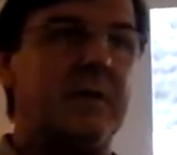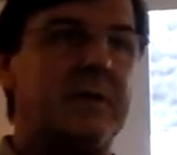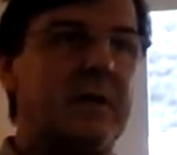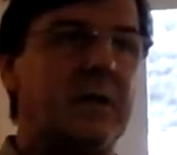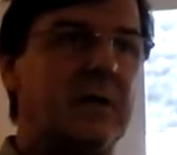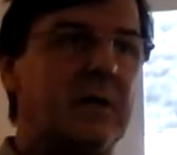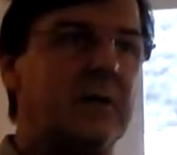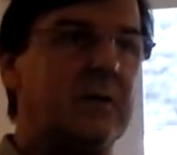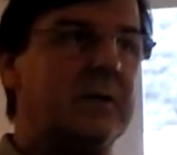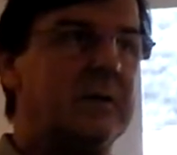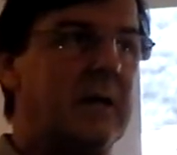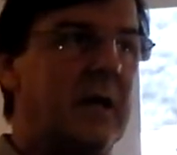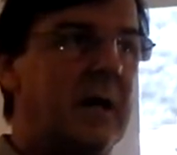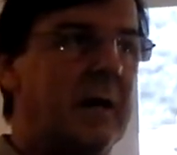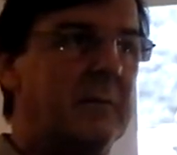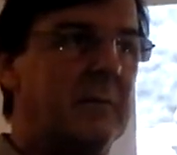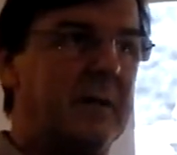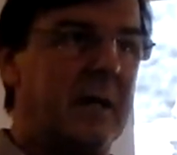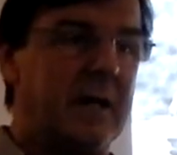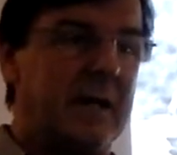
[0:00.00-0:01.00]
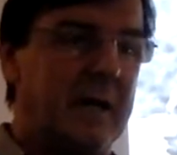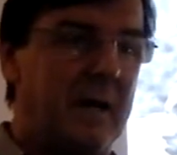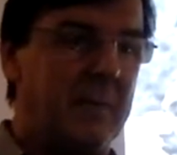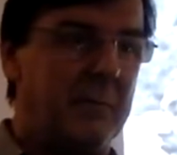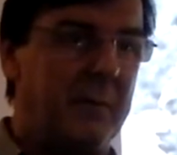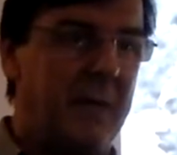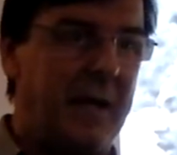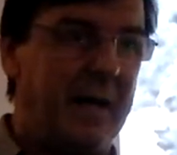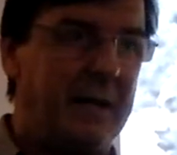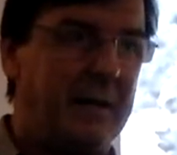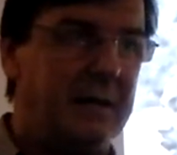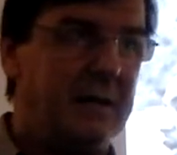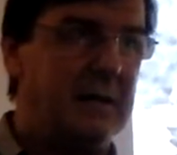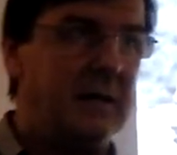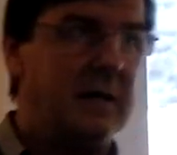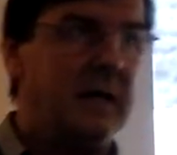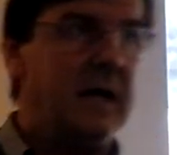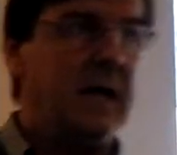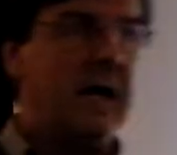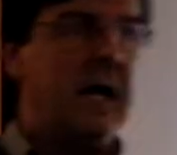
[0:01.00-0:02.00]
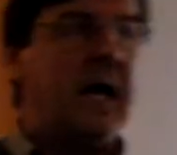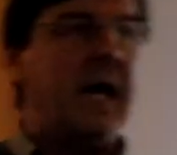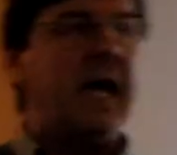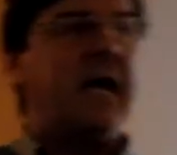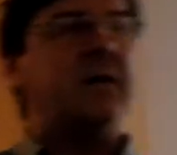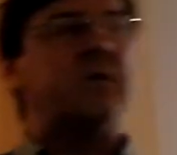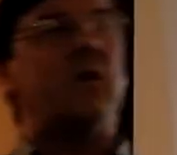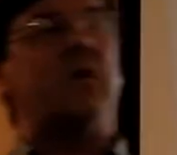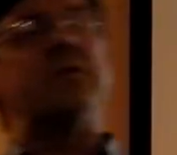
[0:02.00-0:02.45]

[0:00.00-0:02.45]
particular time, that campaign. It